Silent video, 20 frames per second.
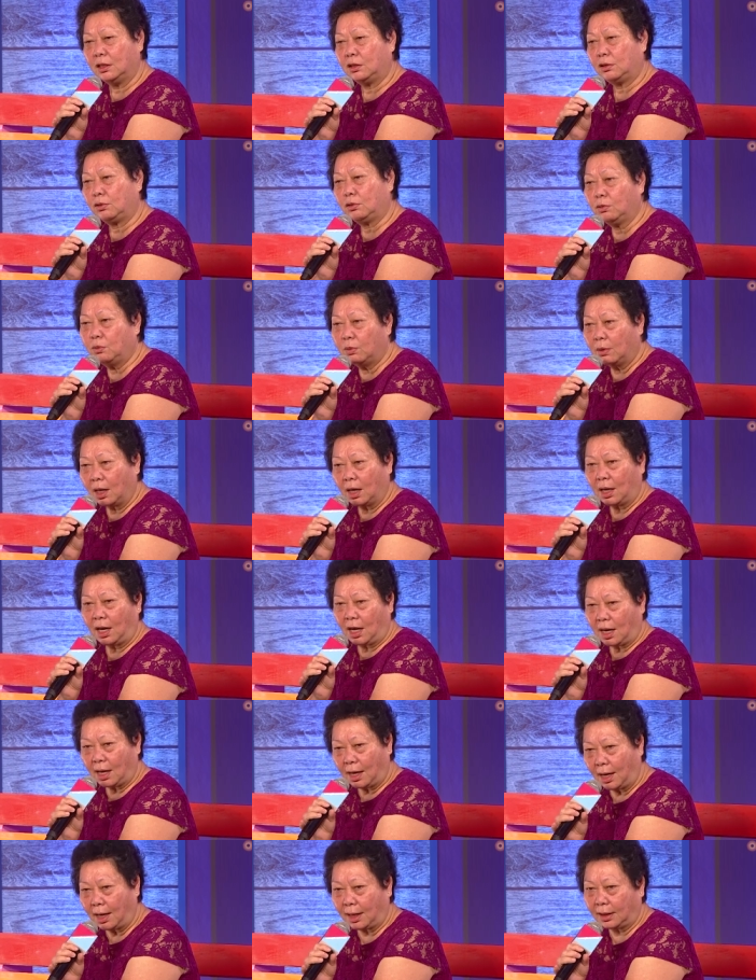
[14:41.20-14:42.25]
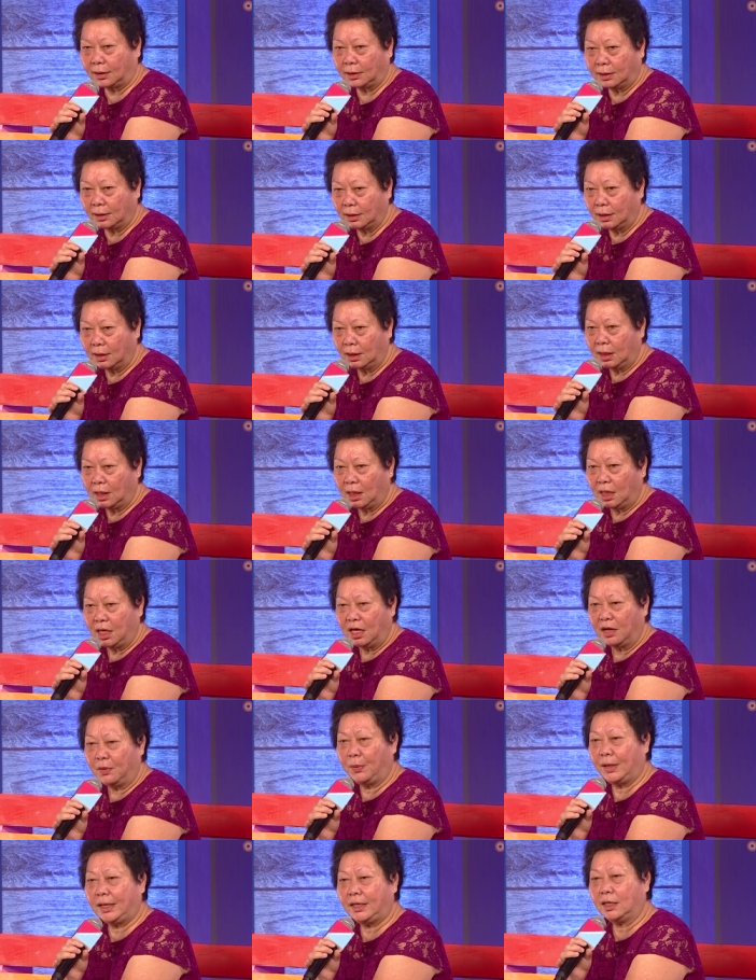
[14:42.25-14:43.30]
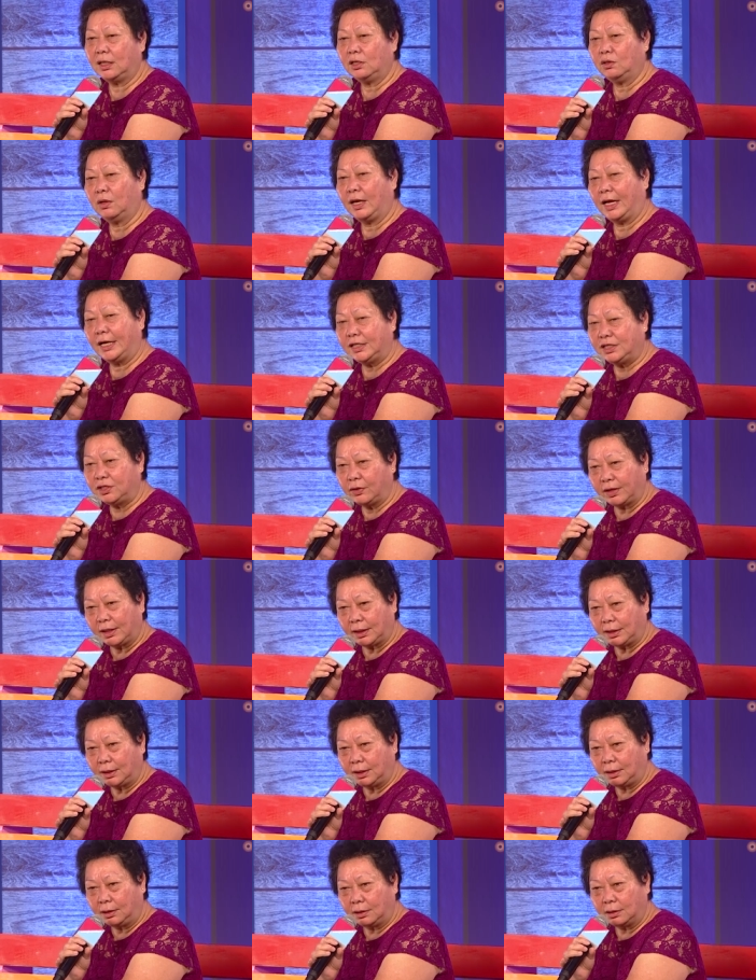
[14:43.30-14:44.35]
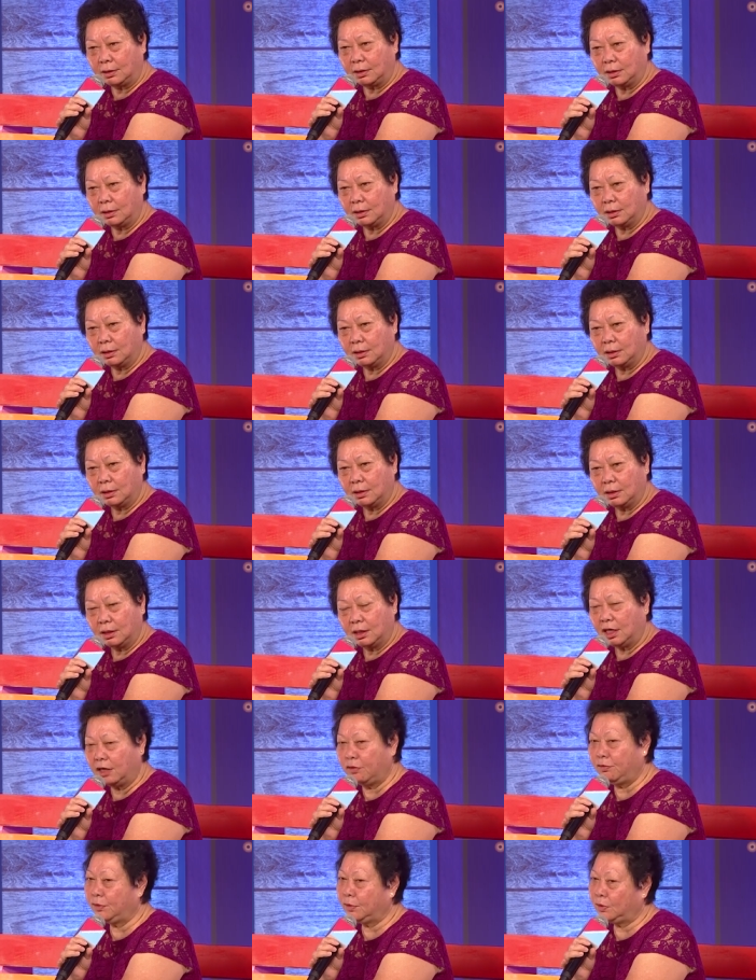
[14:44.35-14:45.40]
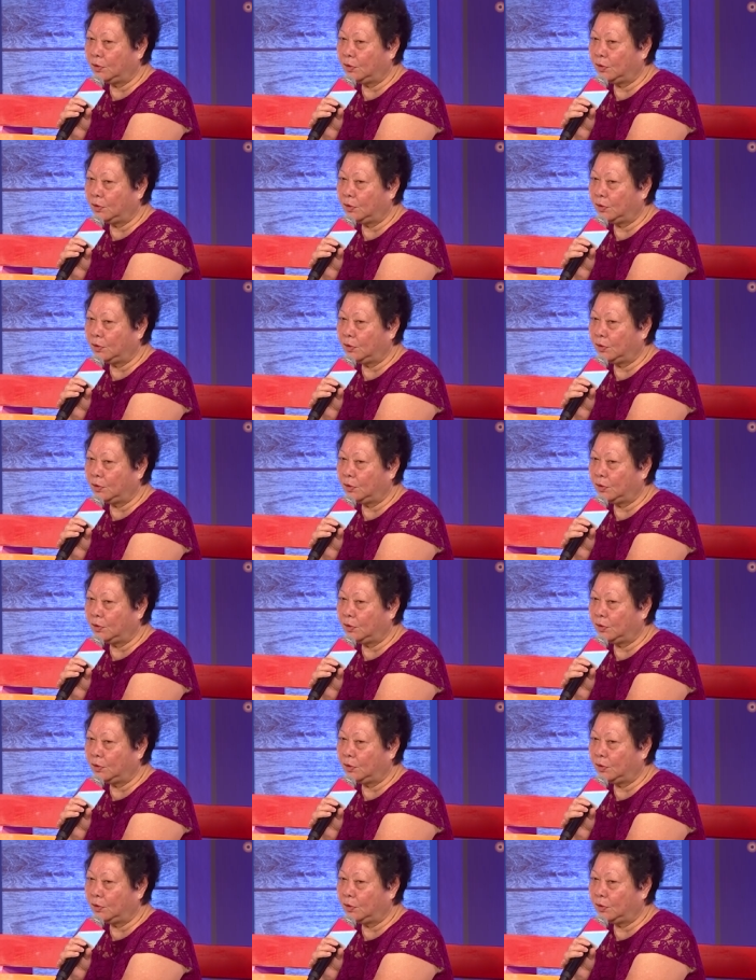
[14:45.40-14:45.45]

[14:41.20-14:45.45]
to work hard. Whether you are educated, if you